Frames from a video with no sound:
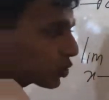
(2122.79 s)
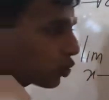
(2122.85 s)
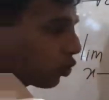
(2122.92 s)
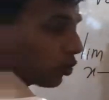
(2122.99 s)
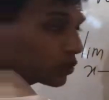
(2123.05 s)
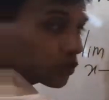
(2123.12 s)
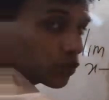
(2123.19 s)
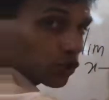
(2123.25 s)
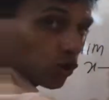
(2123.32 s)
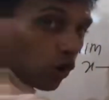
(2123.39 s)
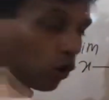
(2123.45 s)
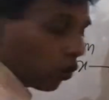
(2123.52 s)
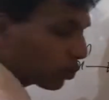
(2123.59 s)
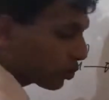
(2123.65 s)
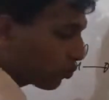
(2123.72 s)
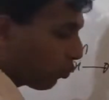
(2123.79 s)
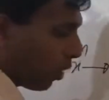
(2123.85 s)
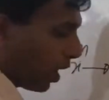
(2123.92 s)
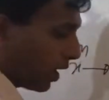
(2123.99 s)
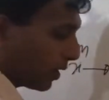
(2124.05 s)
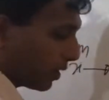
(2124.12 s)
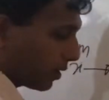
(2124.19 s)
cos naught
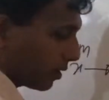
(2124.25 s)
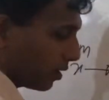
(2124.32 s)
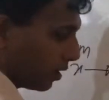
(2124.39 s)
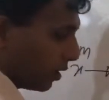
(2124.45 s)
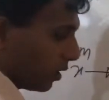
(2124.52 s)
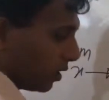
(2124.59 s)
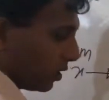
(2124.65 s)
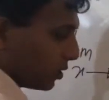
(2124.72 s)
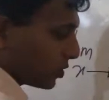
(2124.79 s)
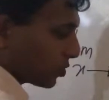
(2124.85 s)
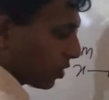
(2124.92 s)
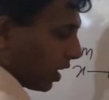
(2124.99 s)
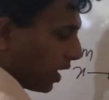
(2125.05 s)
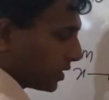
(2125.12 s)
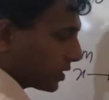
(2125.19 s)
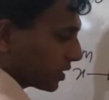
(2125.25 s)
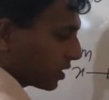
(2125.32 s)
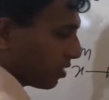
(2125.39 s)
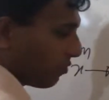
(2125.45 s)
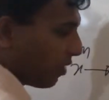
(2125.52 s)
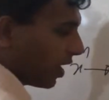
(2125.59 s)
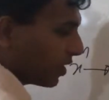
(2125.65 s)
1, so answer
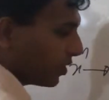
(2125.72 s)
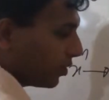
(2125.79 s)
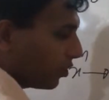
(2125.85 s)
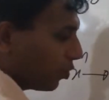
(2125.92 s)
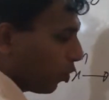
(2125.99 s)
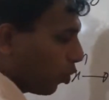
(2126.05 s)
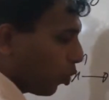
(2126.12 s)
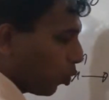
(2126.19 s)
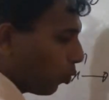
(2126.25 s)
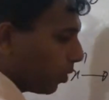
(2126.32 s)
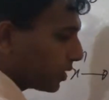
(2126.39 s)
1 over